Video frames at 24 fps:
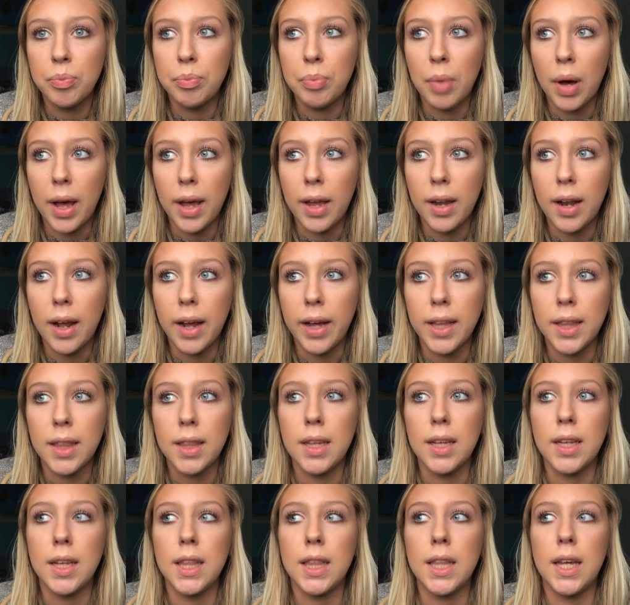But I
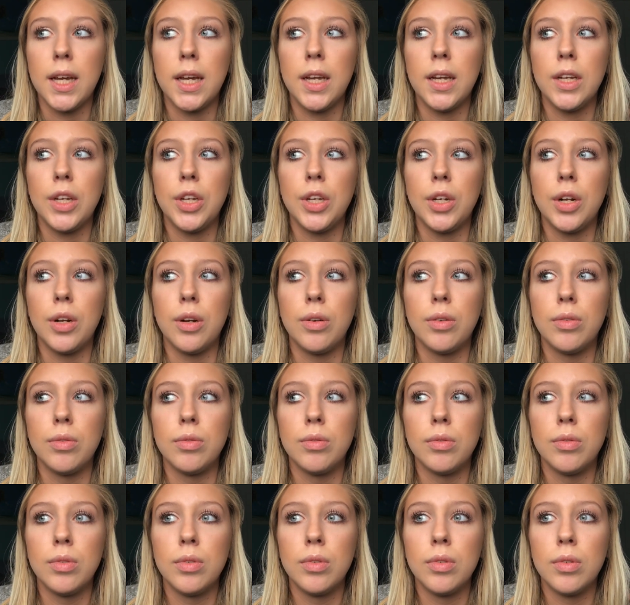think that, you know,
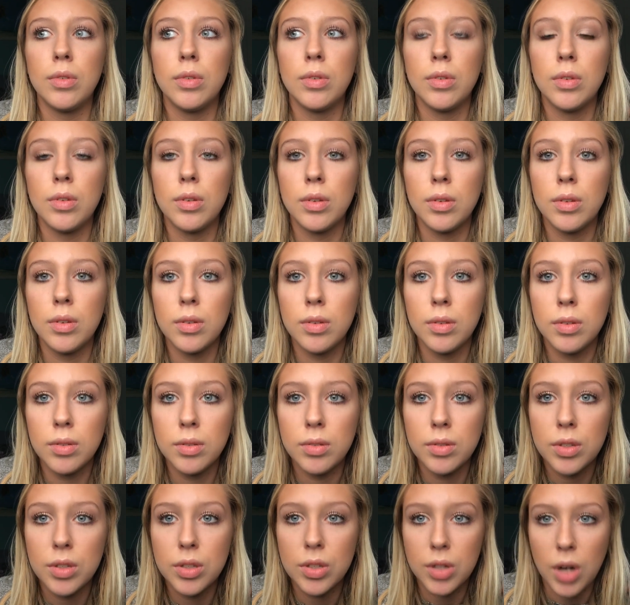
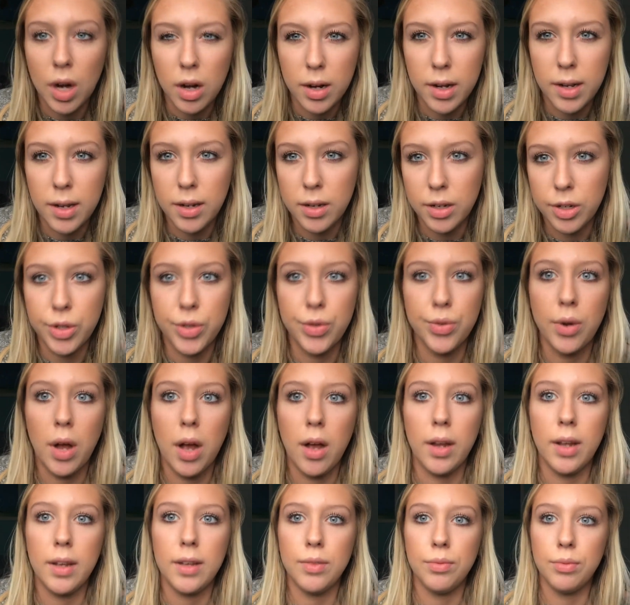starting a
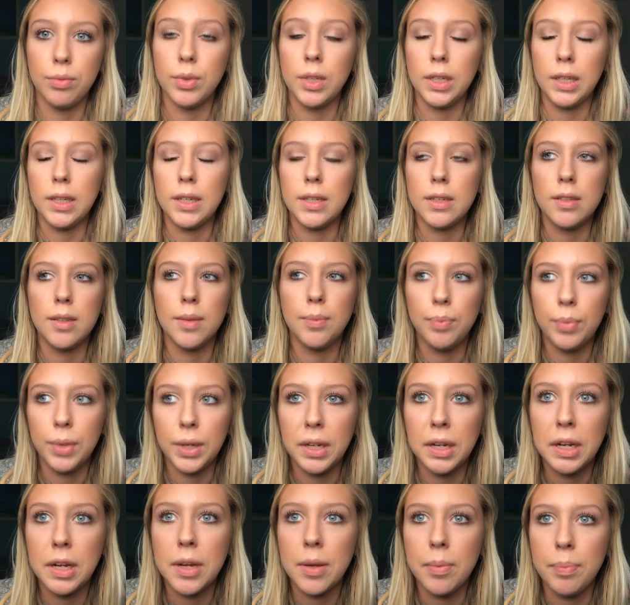drug, it really is a
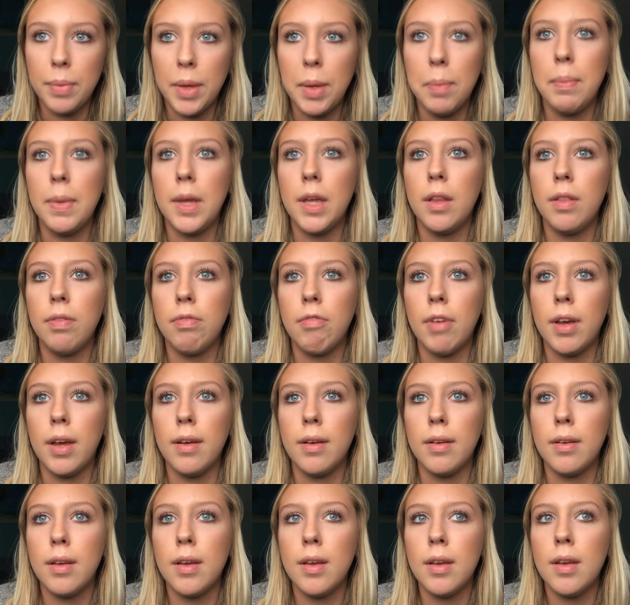big commitment
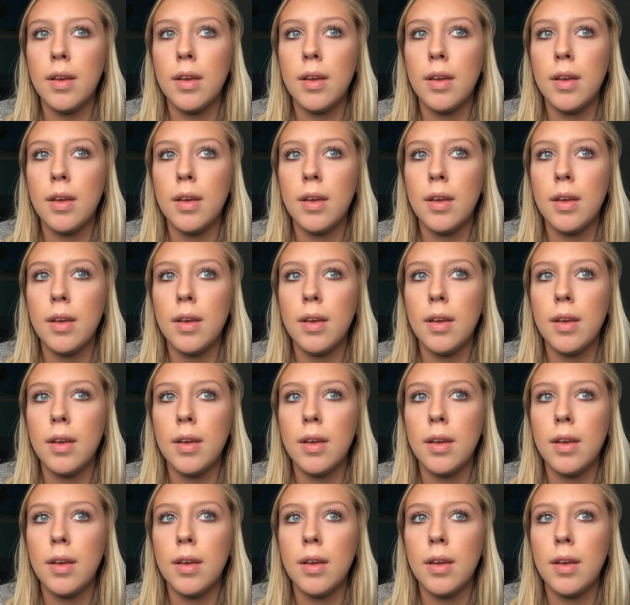that